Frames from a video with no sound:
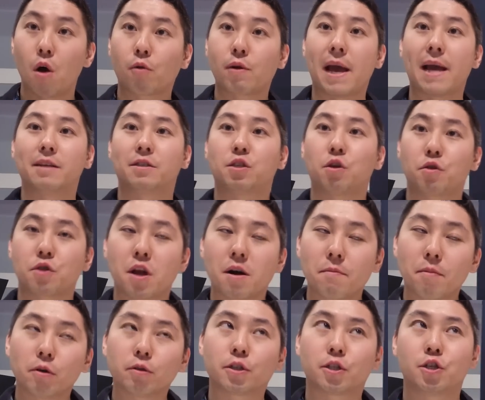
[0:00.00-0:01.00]
Okay, so
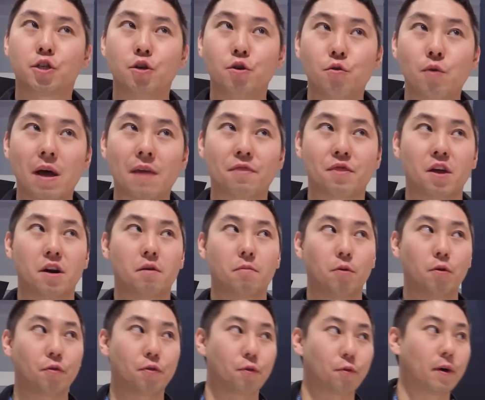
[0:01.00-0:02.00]
Thunderbolt 2 and
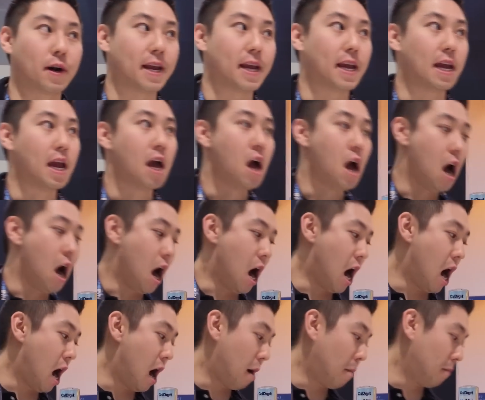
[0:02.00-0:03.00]
Thunderbolt 3.
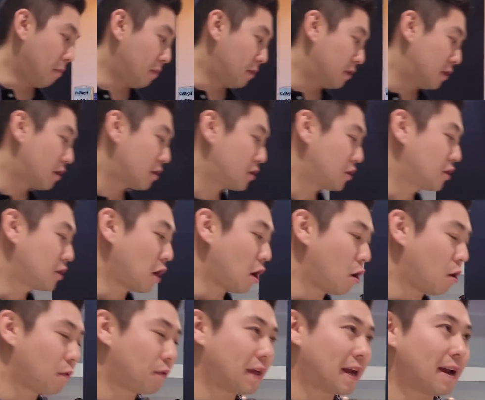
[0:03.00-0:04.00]

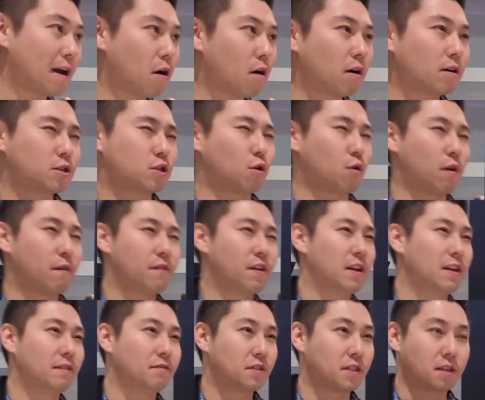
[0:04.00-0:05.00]
So they are
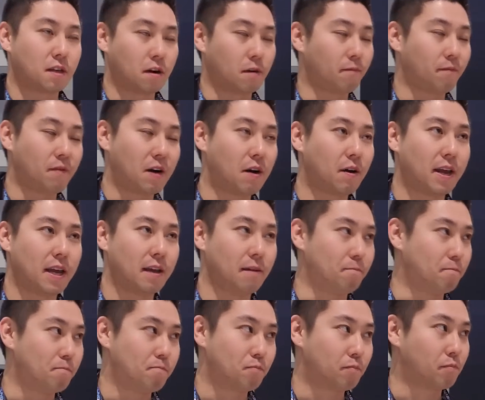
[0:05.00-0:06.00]
derivatives that are
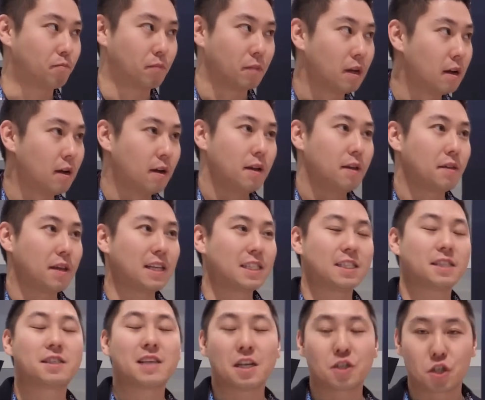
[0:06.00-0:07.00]

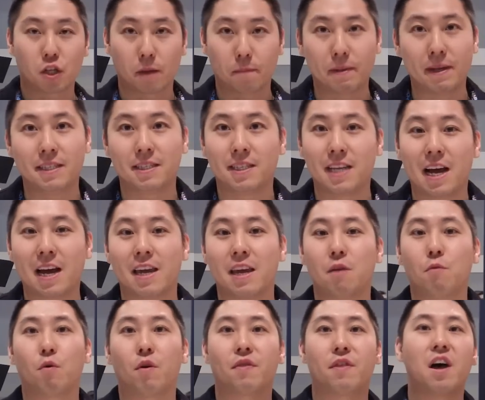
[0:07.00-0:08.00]
it's essentially
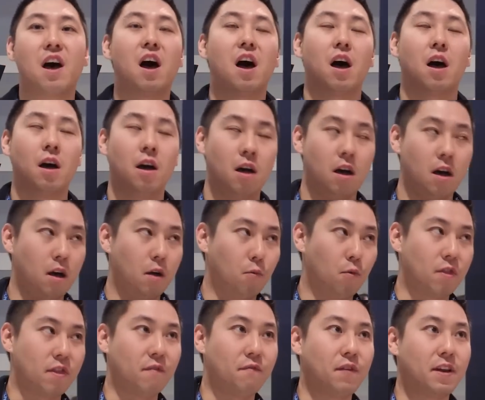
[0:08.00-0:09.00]
PCIe with a
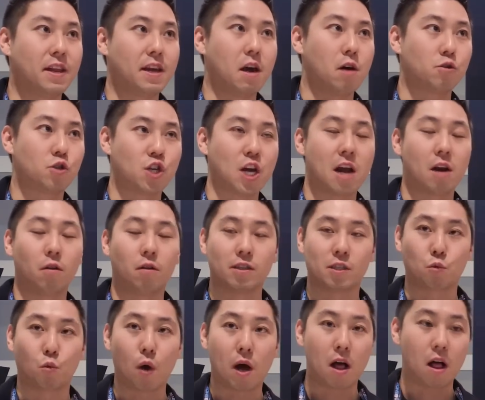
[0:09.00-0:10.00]
video channel
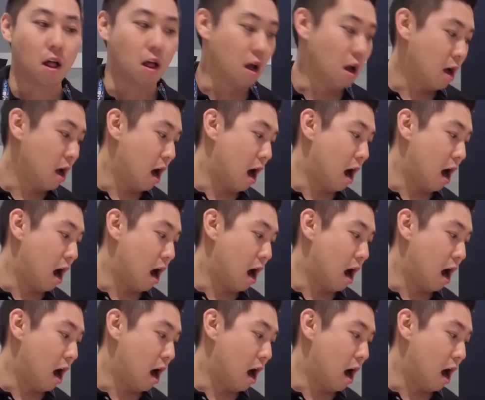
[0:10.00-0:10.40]
as well.